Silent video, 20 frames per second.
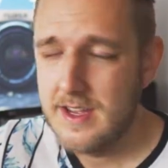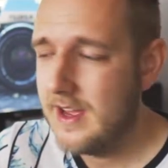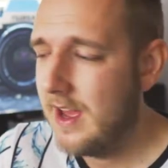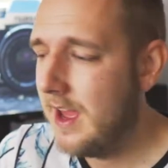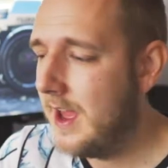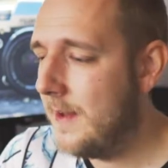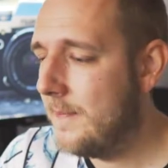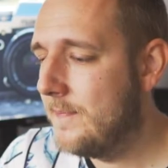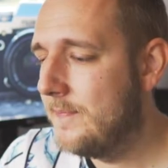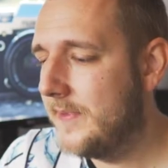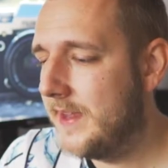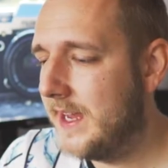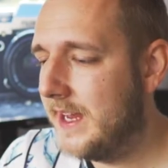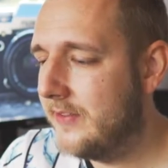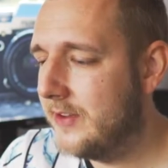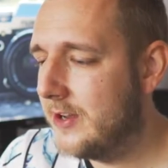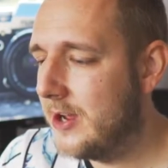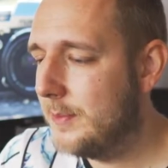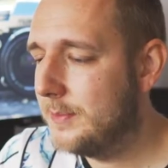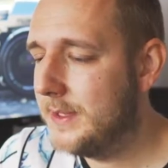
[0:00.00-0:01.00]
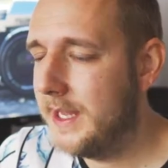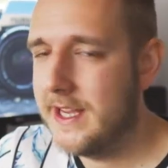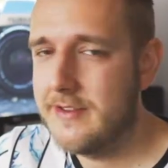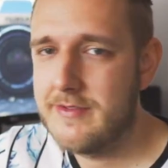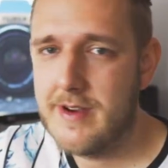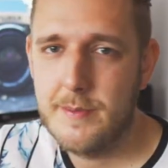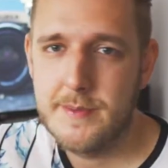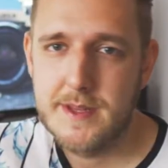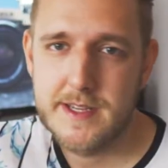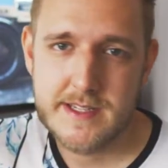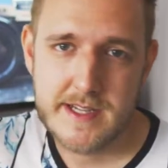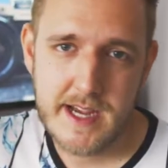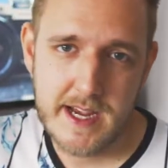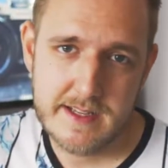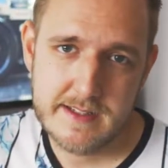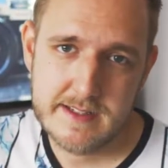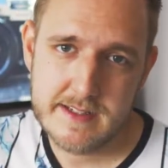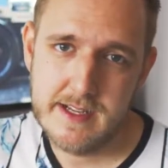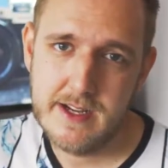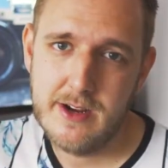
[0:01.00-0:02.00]
Even though I played around with the
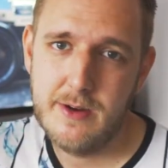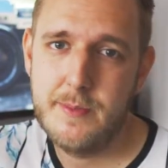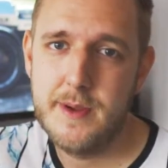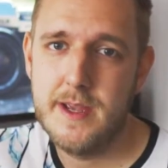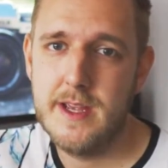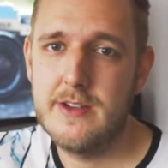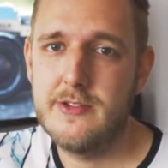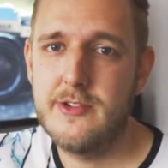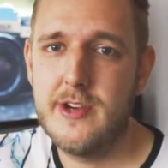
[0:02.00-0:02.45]
settings a little bit,